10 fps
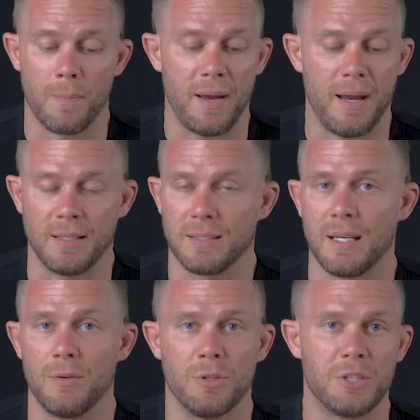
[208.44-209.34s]
repair,
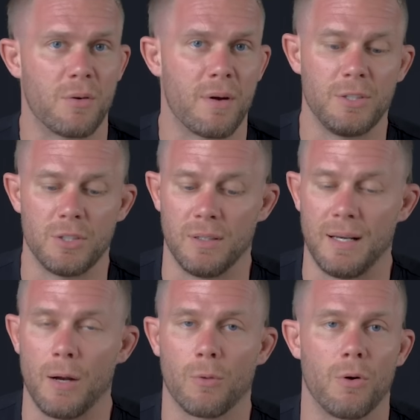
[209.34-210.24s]
skin regeneration,
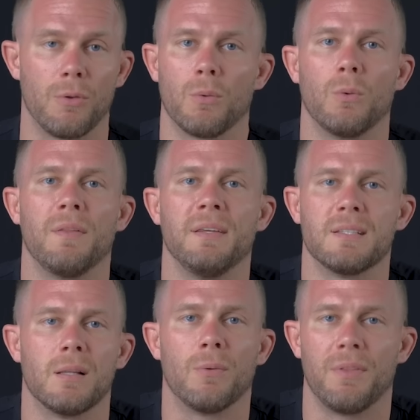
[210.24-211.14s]
nail growth, all of
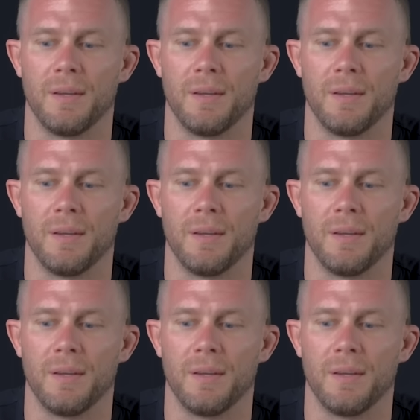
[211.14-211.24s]
these little